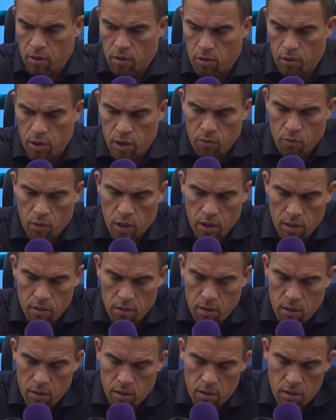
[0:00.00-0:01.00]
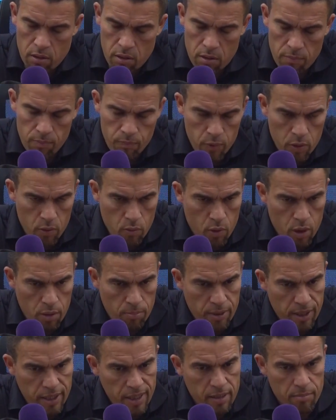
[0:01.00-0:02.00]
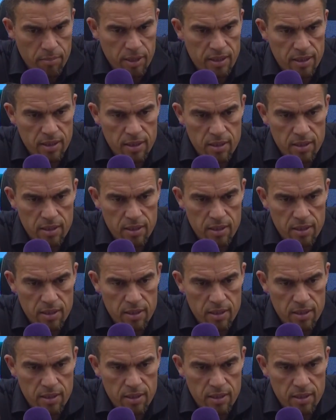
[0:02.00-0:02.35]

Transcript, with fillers: only one player, but